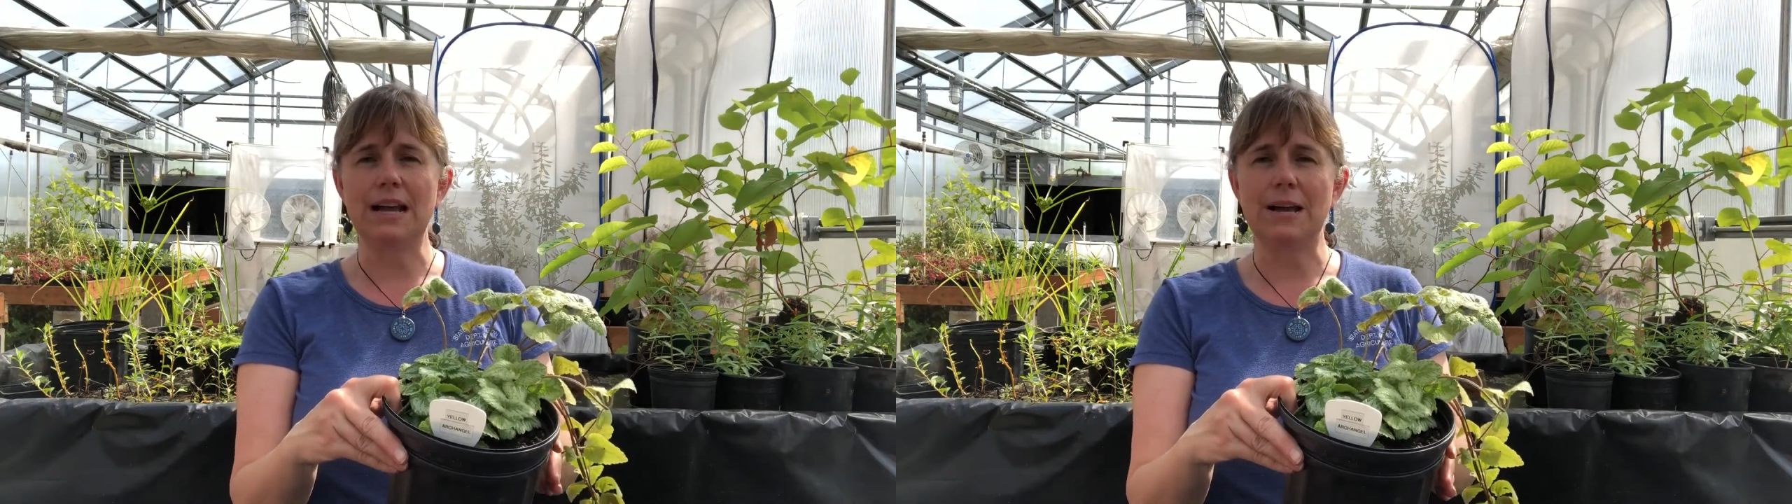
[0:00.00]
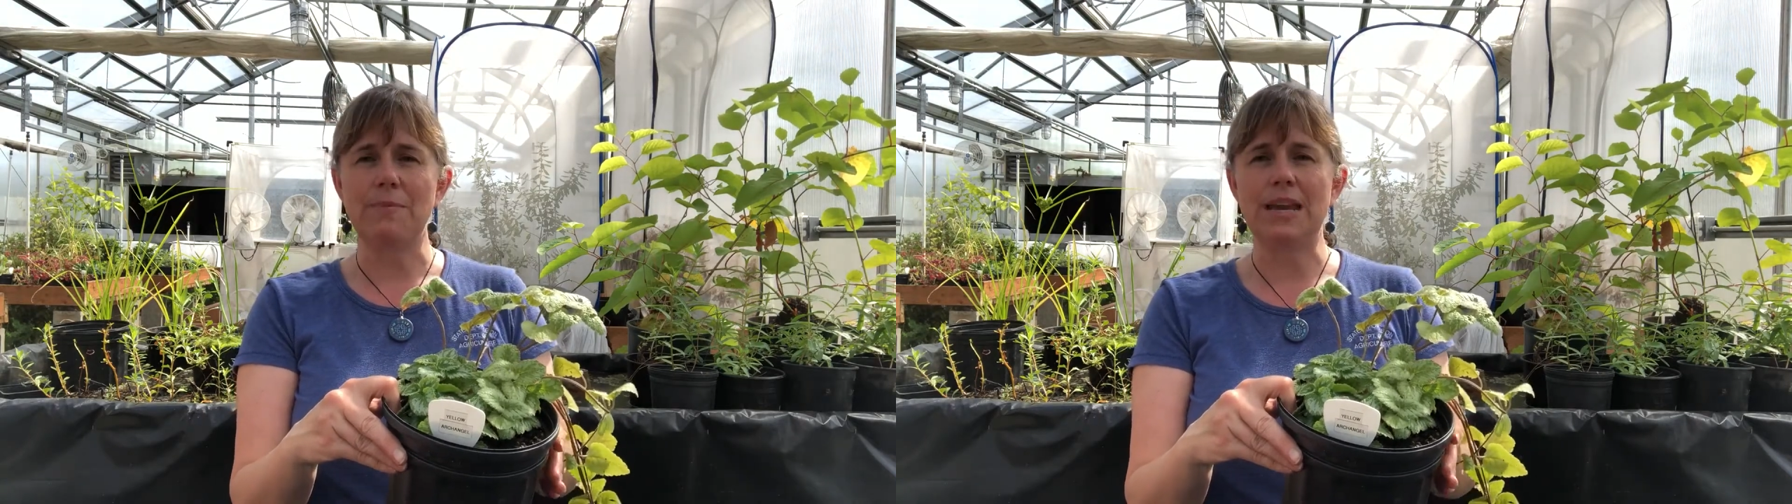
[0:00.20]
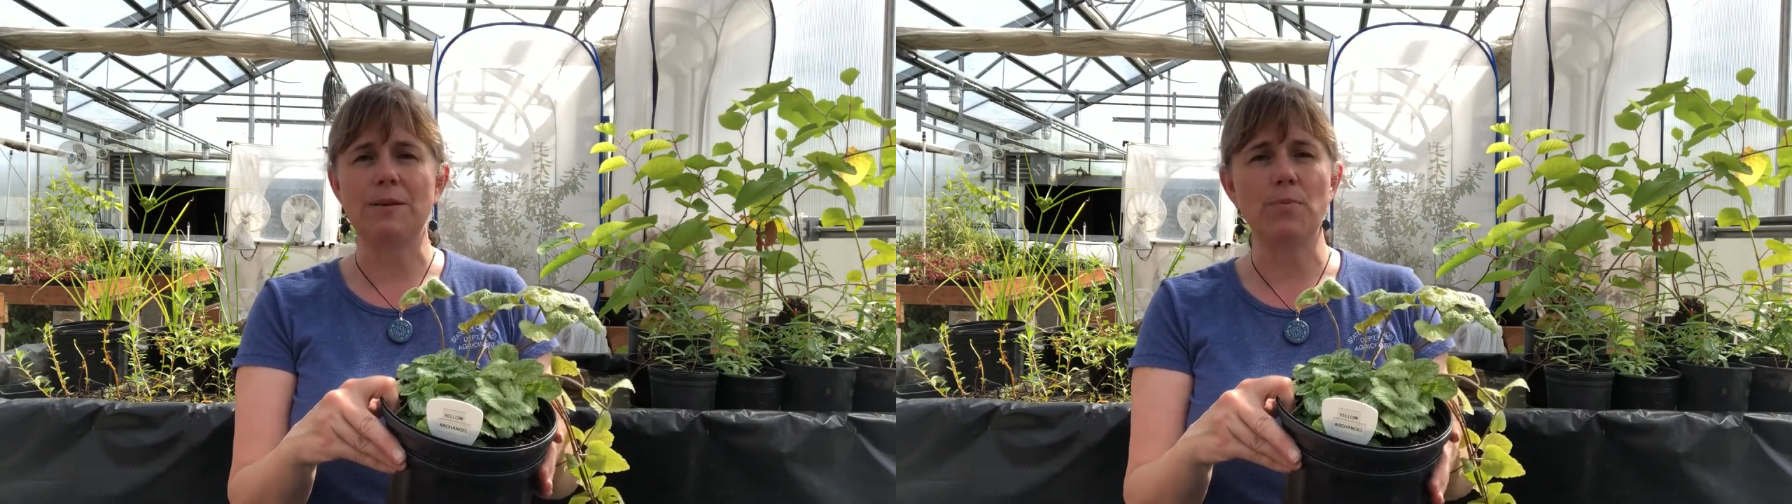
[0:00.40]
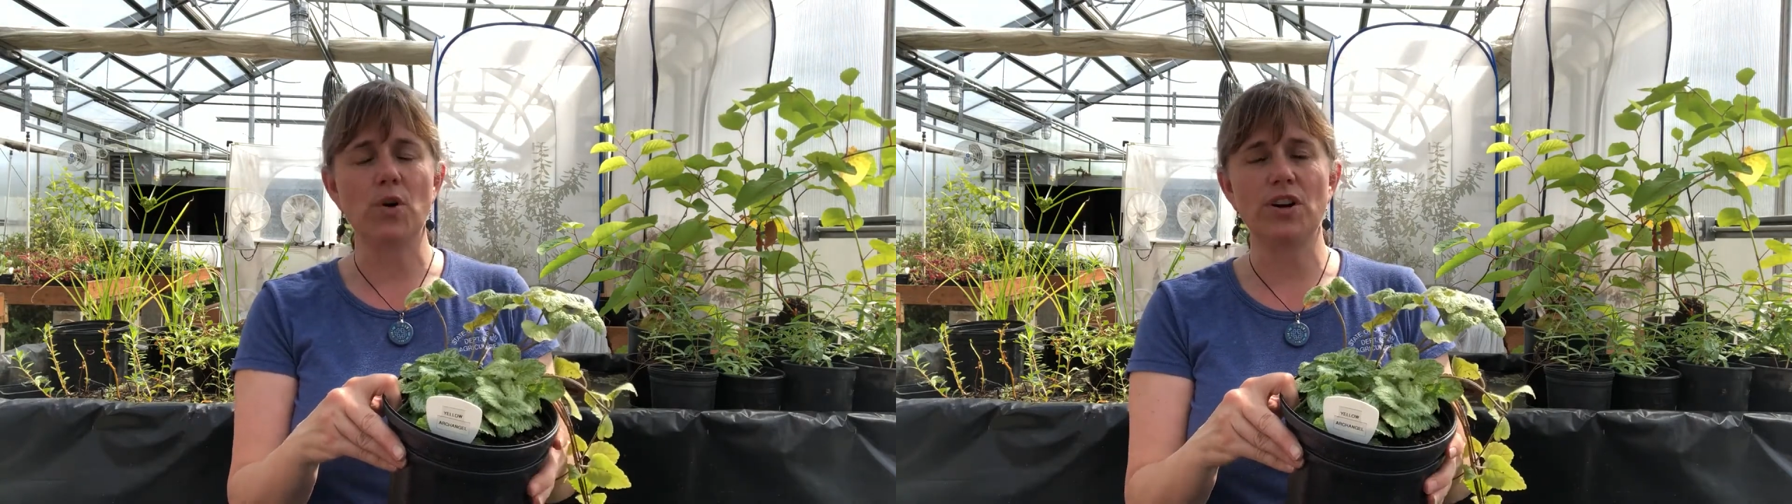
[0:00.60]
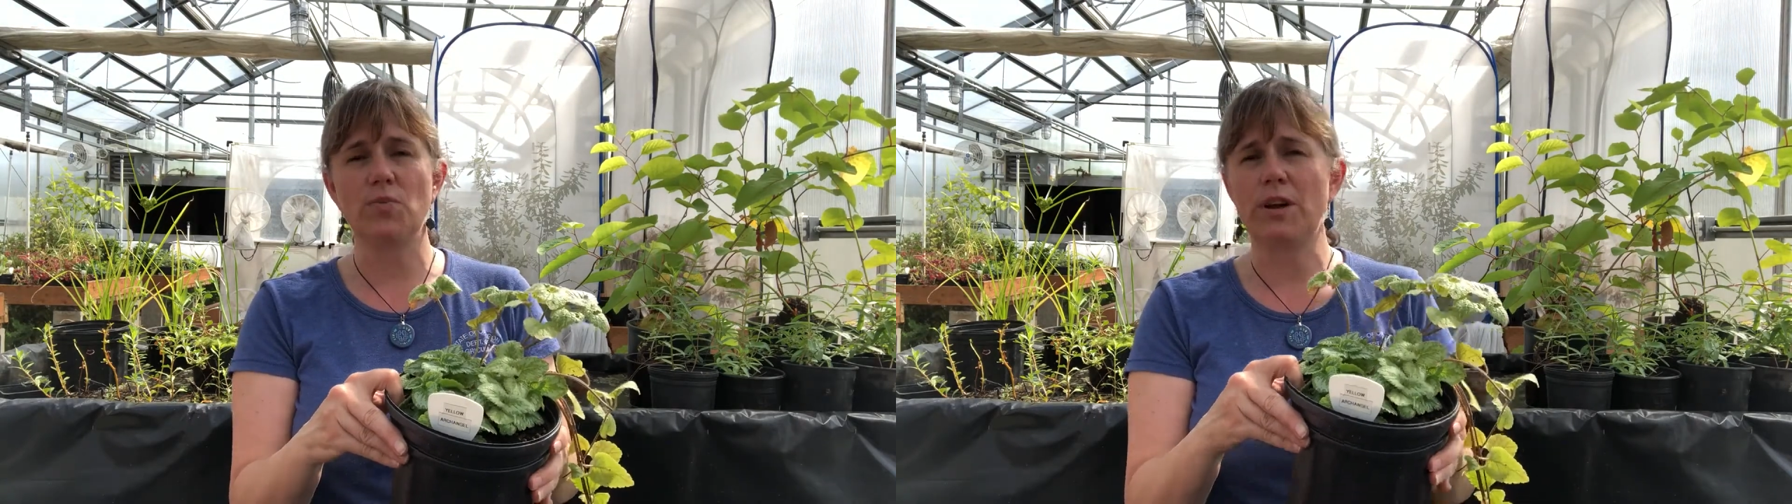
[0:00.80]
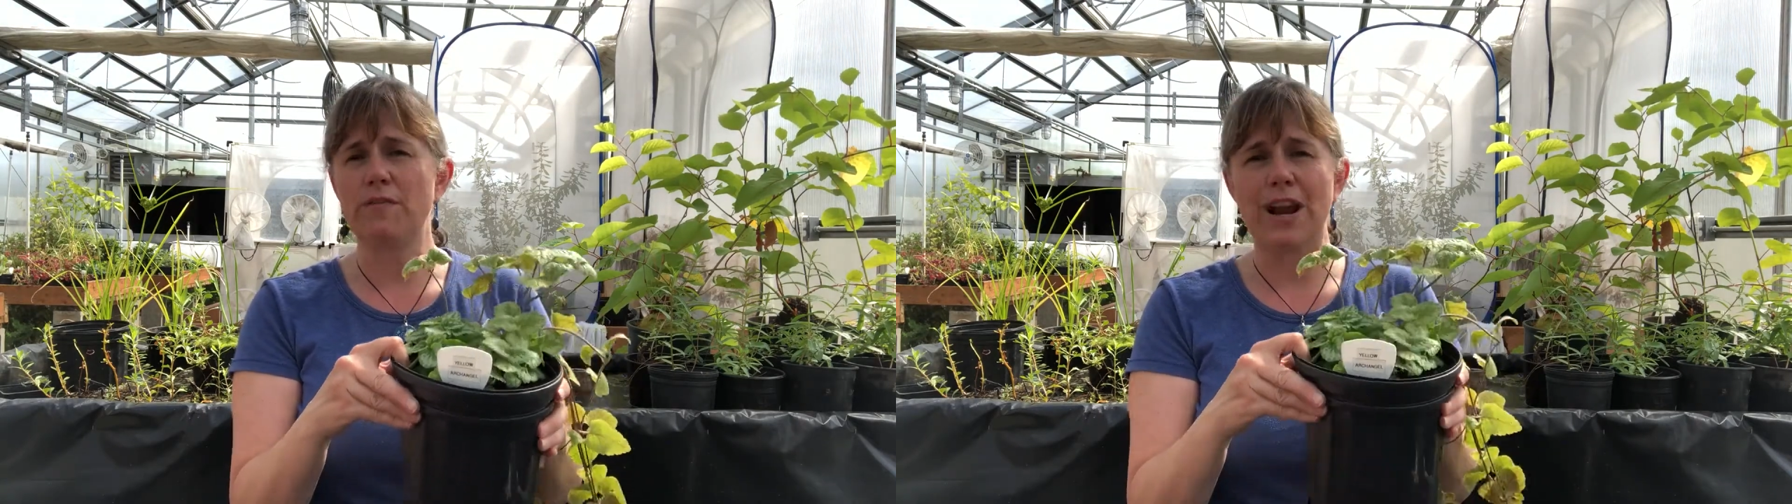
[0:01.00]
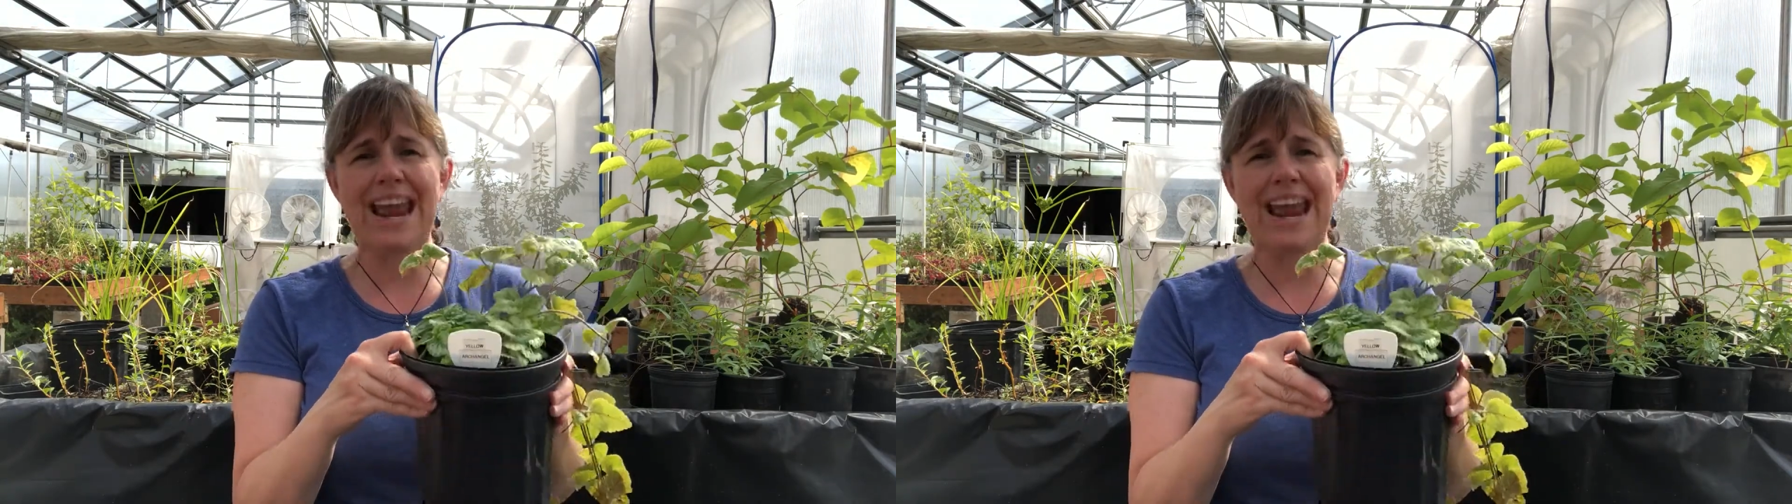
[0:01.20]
an important one for